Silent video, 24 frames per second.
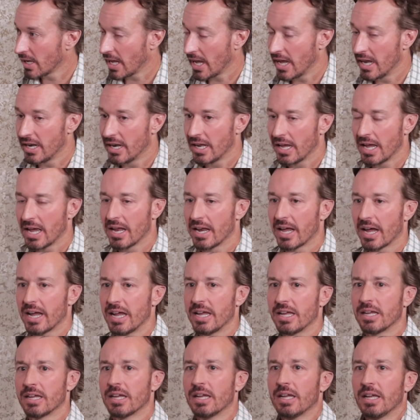And
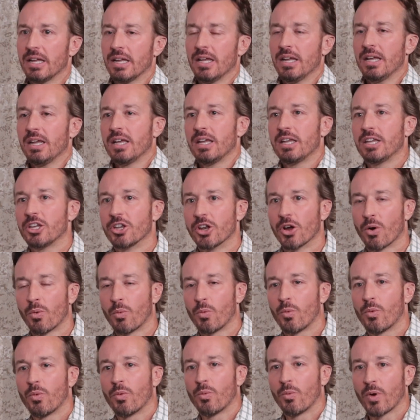I,
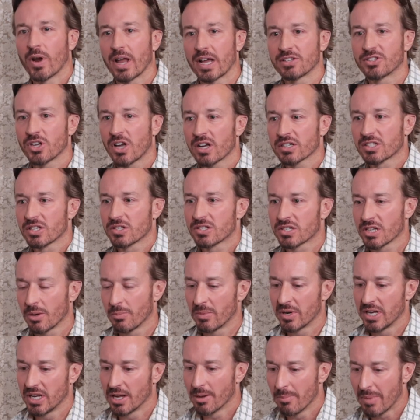when I talk to
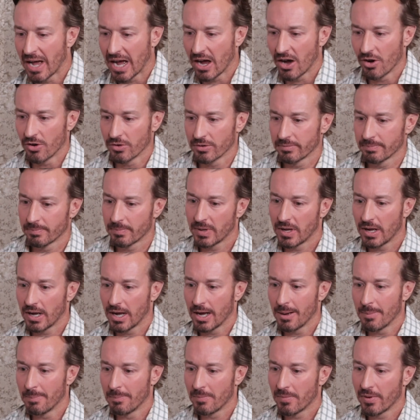somebody about
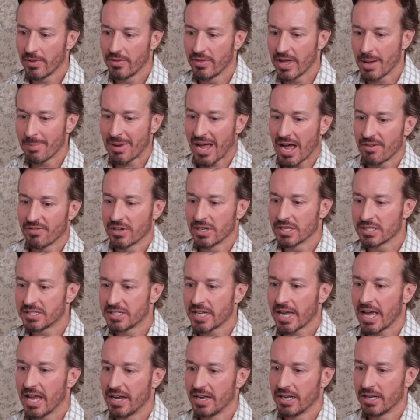them having a
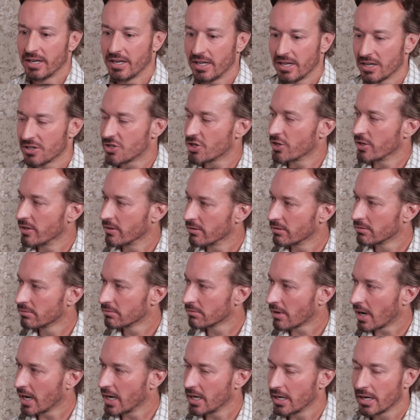tendon issue,
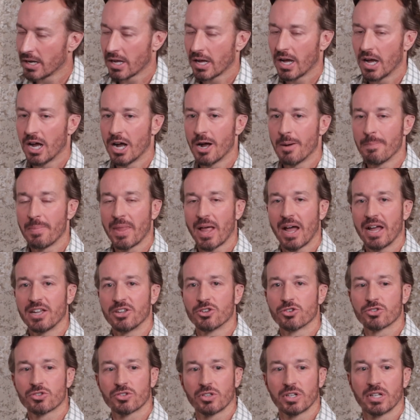right? I
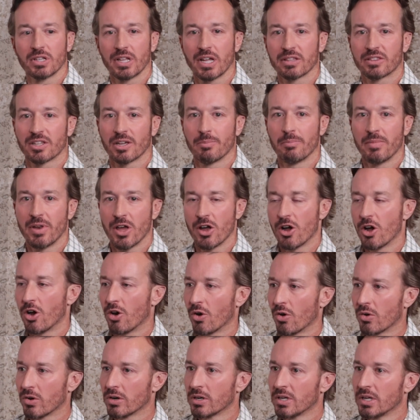usually let them
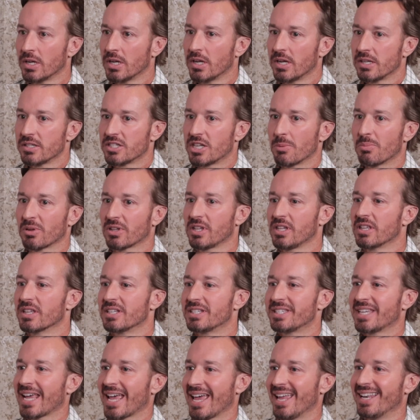know, typically the
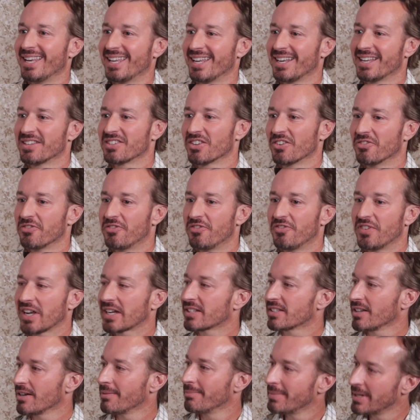tendon is a
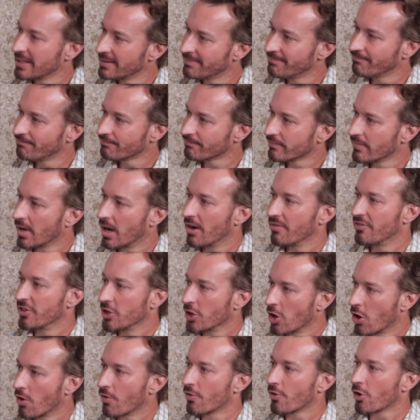victim of
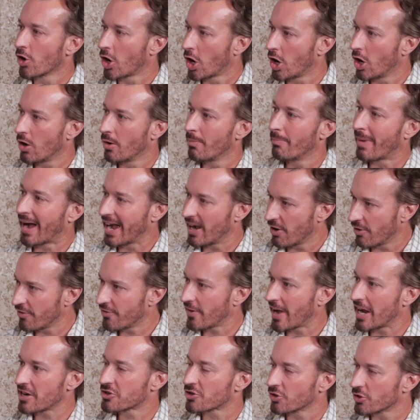the overall
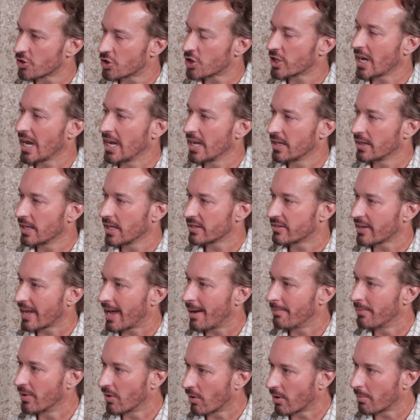myofascial chain that's
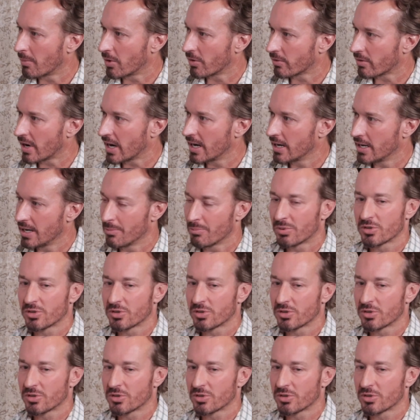abnormal, right? In